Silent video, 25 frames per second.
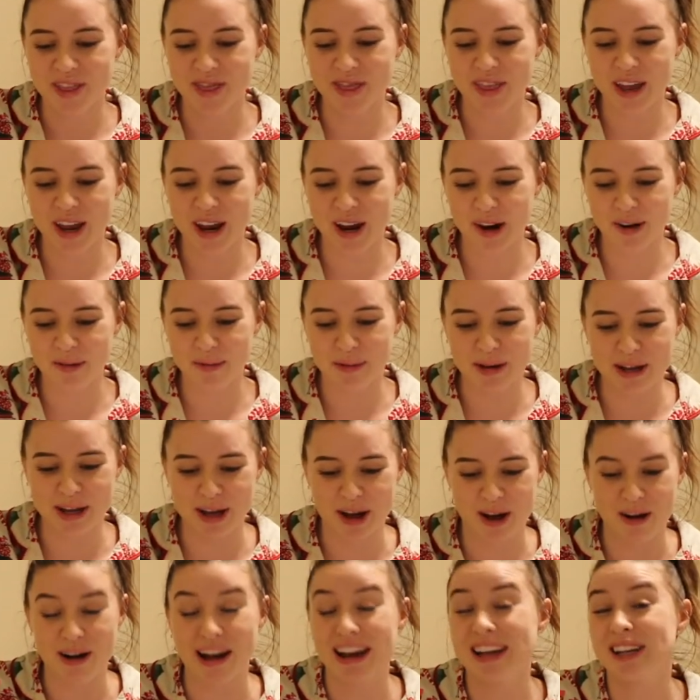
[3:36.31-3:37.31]
There we
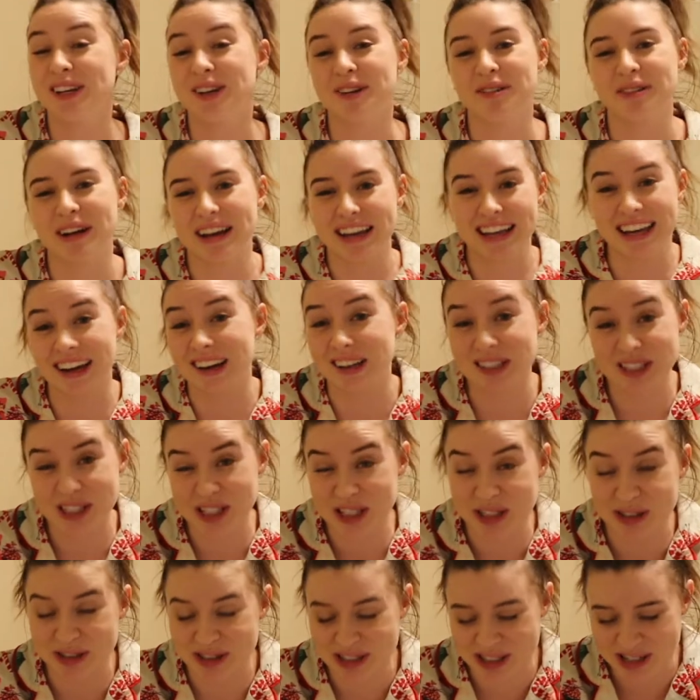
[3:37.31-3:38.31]
go. I knew I got
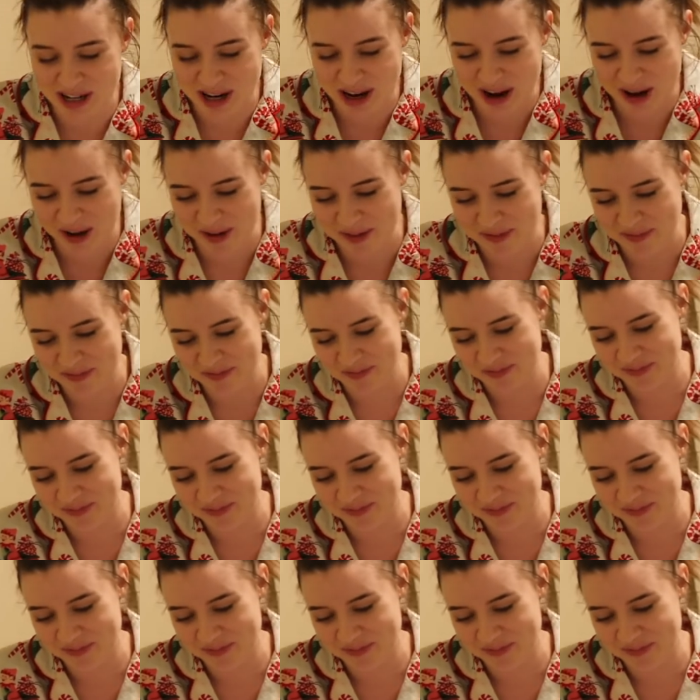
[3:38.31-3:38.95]
2 today.